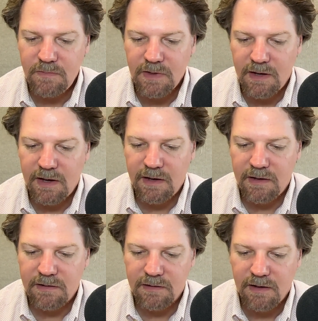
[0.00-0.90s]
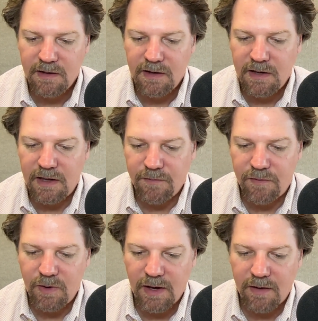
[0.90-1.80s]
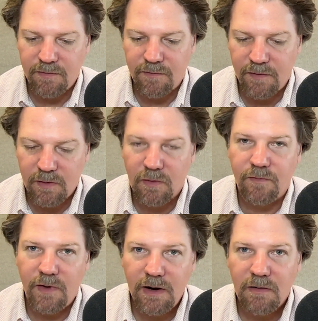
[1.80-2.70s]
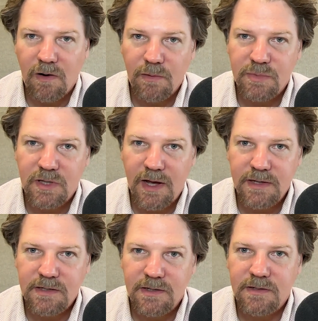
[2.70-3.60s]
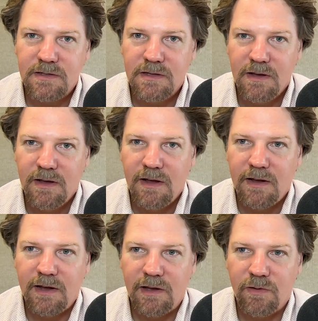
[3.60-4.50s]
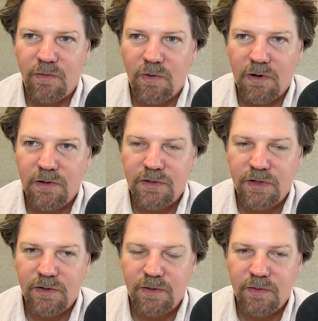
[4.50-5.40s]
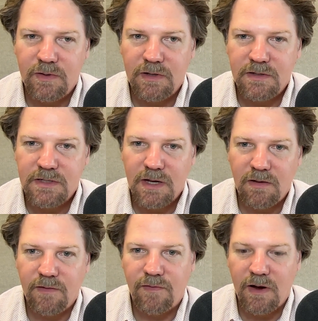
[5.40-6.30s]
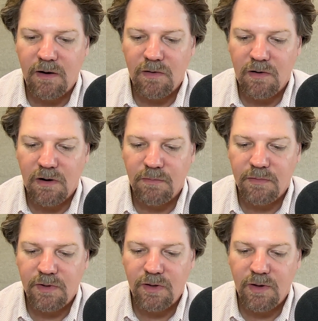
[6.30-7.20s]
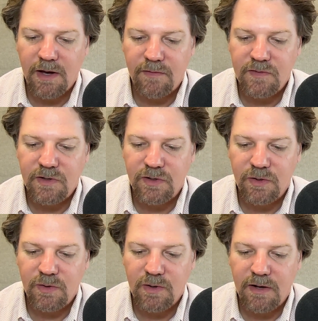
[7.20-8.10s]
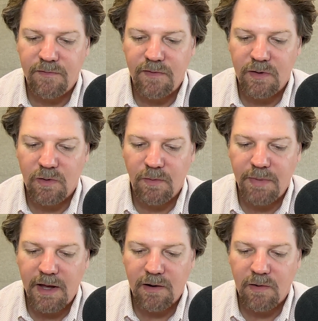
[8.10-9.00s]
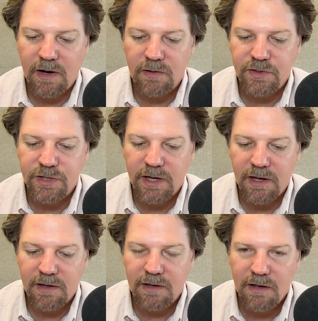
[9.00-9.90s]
And if you have a federal firearms license, in order to sell a firearm, you have to do a federal background check,